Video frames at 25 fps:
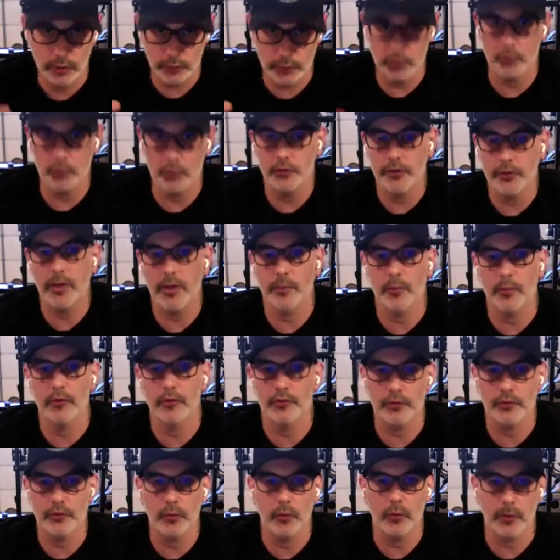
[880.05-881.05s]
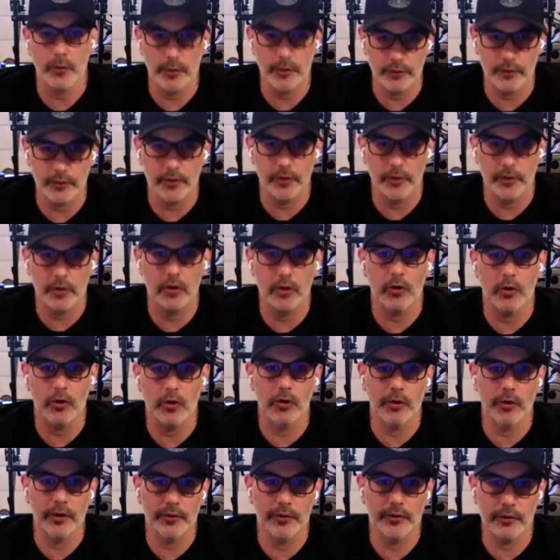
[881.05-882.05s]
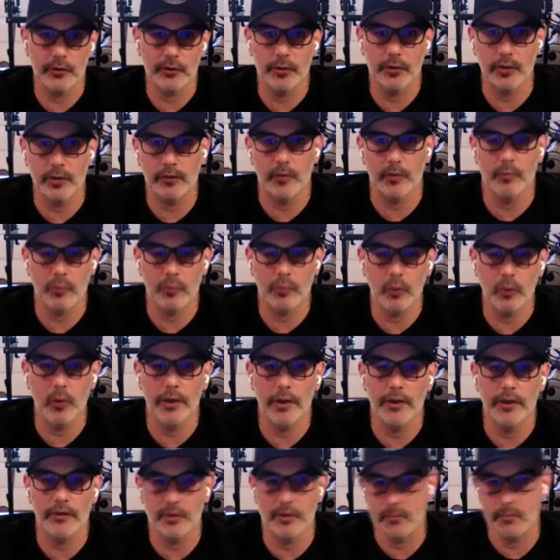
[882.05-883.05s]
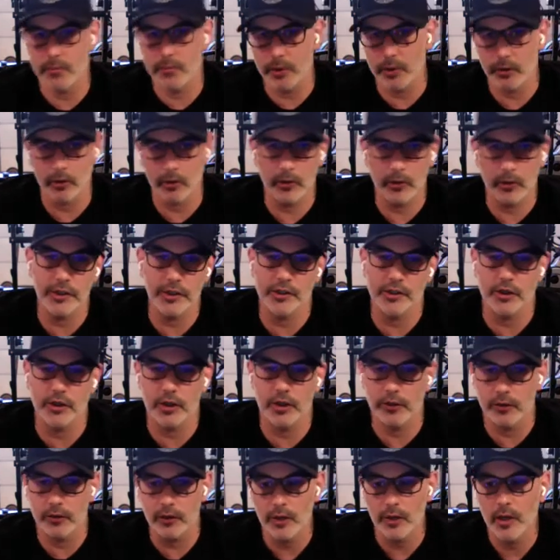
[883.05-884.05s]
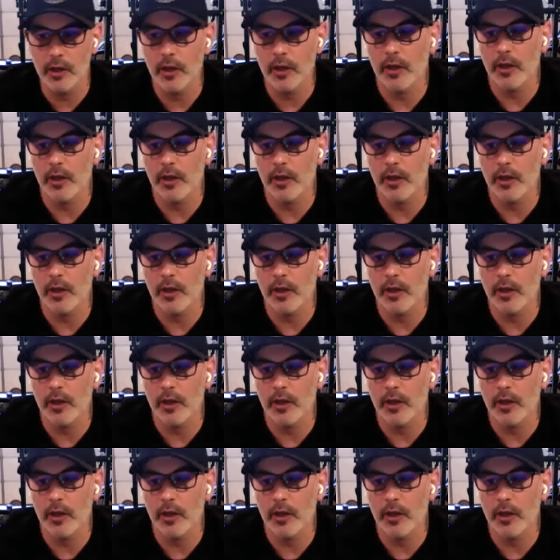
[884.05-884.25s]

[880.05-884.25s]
2 separate stories that occur at 2 different points and mirror each other.